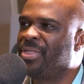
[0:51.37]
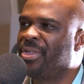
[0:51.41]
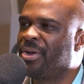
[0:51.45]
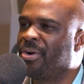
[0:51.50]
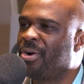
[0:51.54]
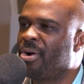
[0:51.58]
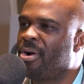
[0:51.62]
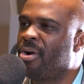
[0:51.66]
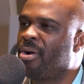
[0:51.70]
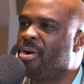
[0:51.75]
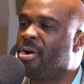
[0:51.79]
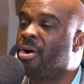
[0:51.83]

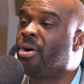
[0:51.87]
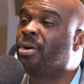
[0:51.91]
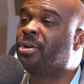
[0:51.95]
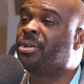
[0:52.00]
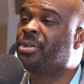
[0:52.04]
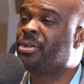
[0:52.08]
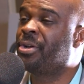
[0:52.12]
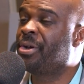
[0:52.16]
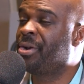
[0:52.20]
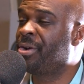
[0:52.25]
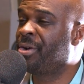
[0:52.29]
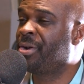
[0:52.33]
there are
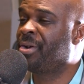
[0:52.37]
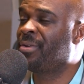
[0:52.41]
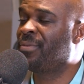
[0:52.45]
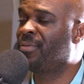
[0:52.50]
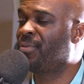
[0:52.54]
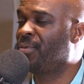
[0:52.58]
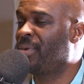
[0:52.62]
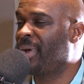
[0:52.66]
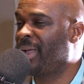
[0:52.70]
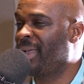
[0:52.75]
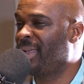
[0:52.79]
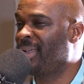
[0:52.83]

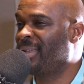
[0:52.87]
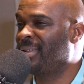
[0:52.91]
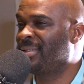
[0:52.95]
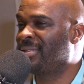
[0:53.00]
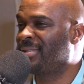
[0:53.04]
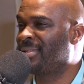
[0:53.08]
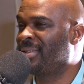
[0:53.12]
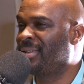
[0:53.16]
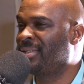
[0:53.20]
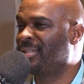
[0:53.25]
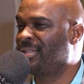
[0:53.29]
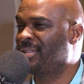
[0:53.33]
alternative
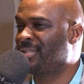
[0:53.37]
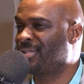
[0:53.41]
ways